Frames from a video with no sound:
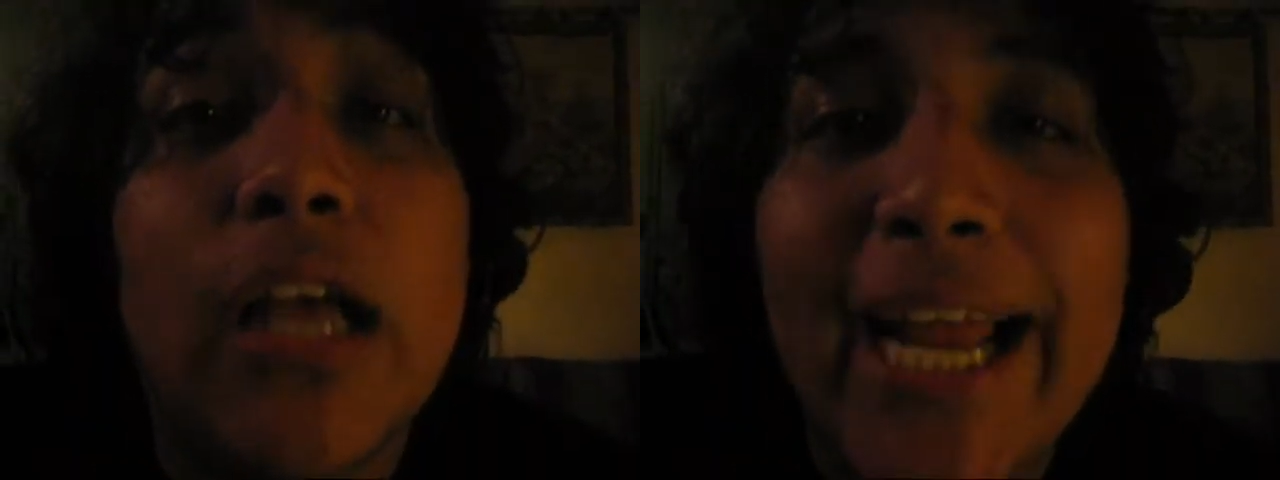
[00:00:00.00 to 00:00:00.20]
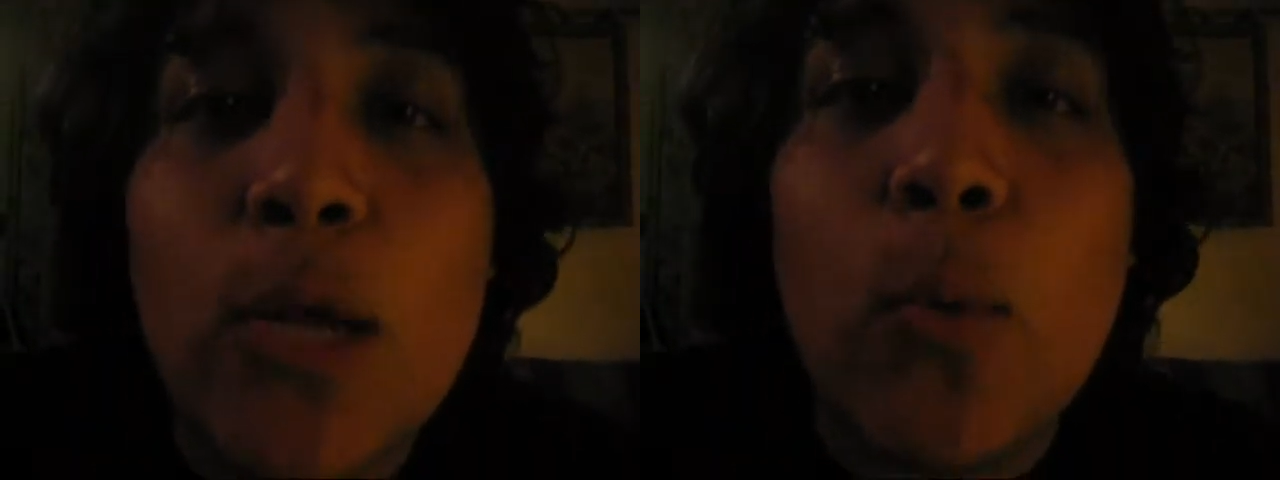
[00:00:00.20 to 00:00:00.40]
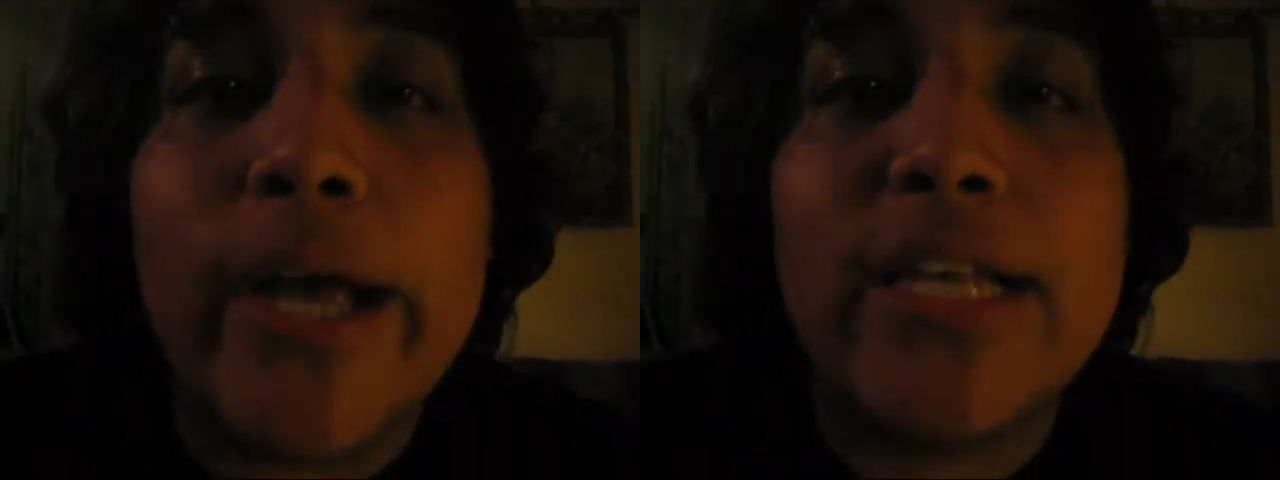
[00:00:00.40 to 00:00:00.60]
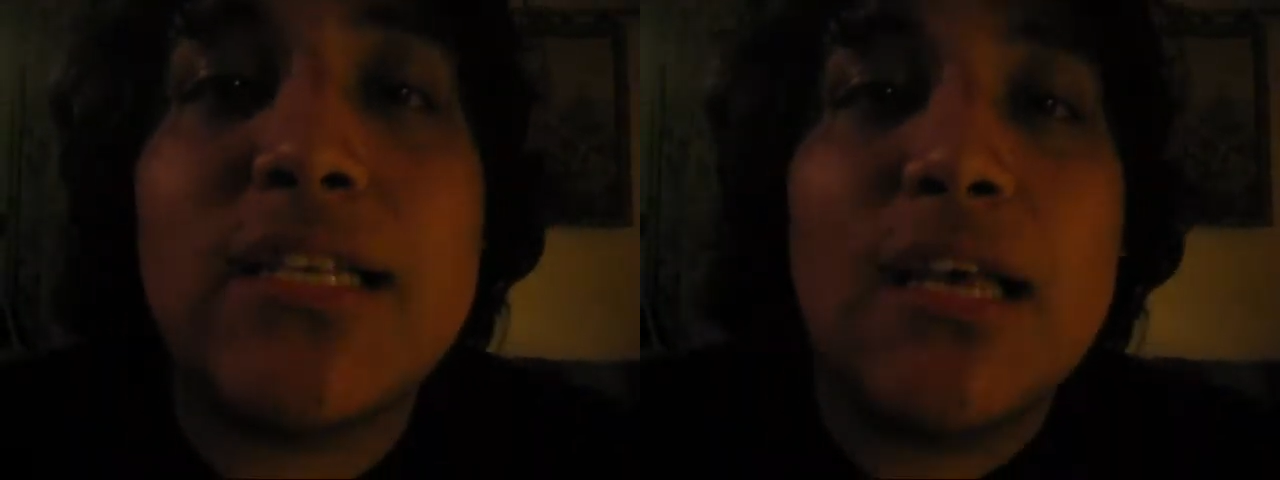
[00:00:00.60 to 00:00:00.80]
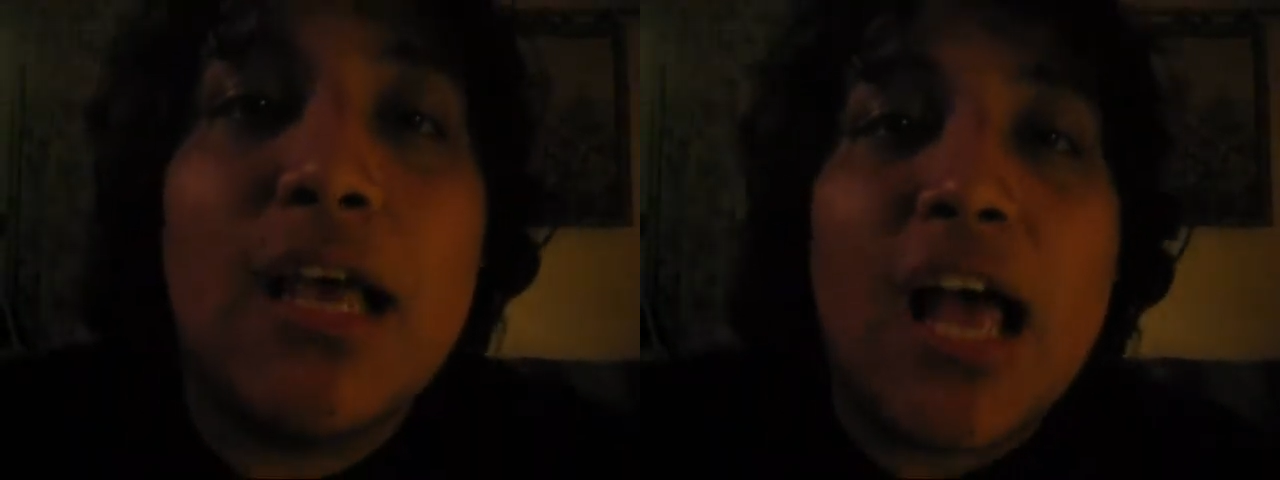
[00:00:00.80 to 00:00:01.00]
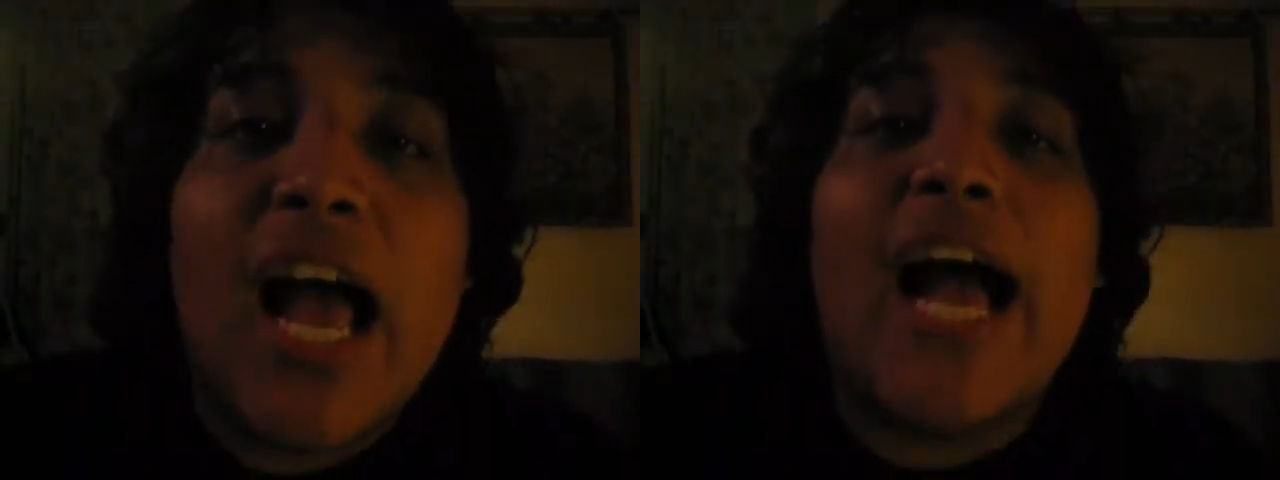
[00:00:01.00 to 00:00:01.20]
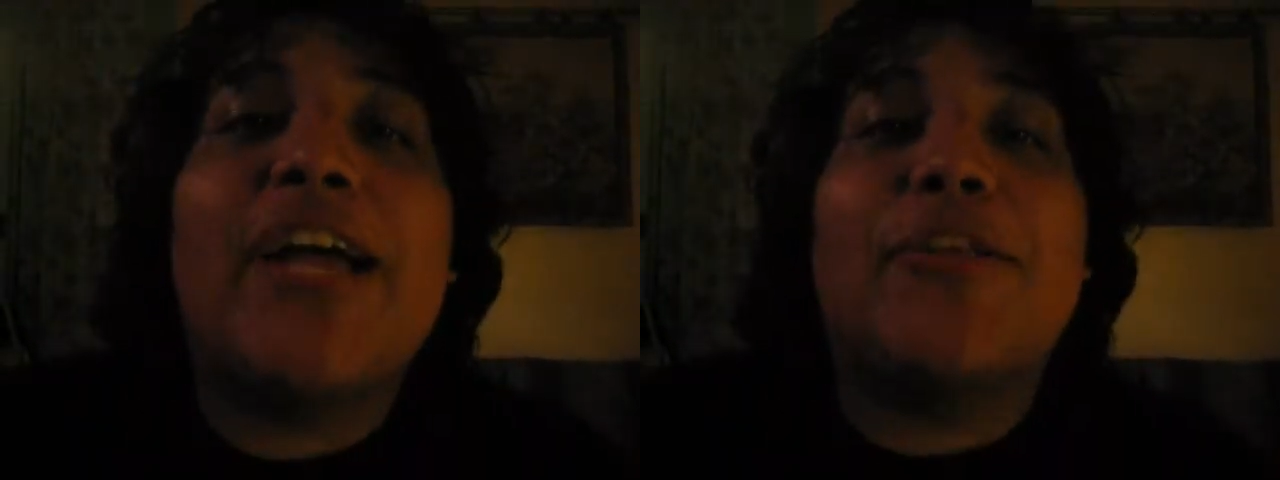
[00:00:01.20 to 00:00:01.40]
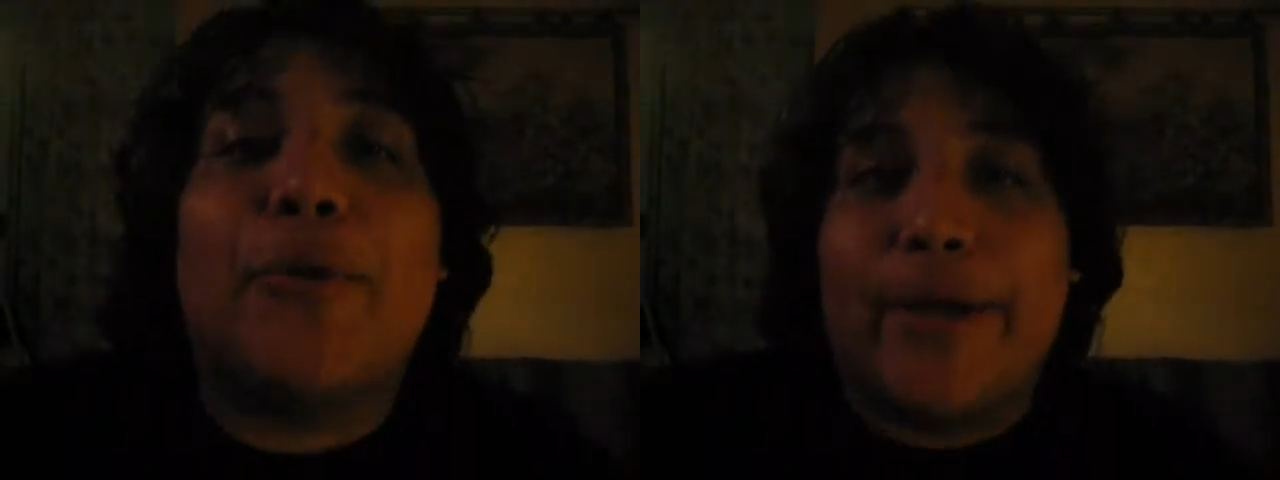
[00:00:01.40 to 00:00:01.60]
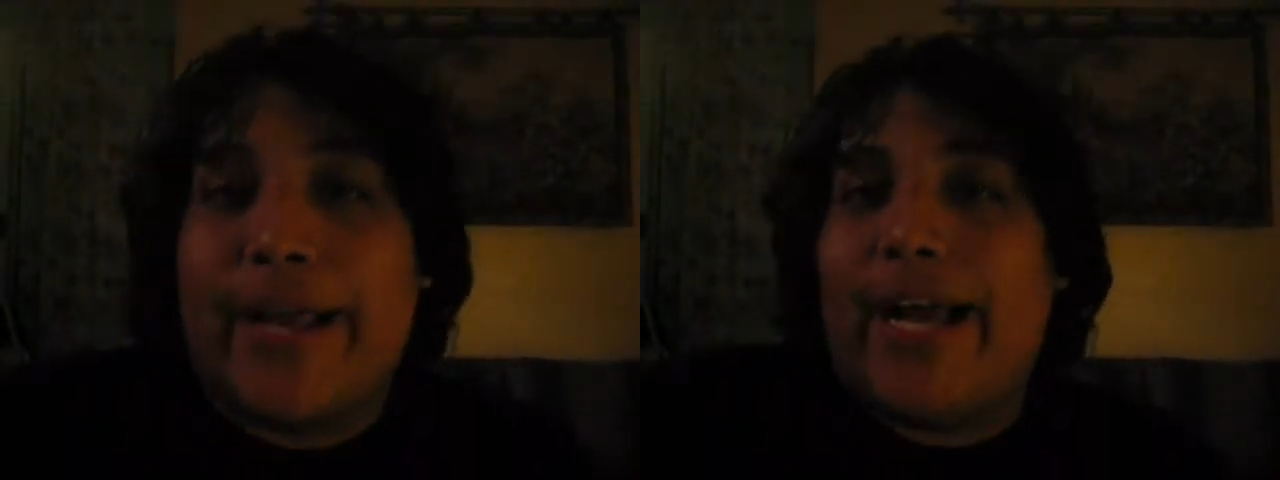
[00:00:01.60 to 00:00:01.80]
Anyways, how you doing,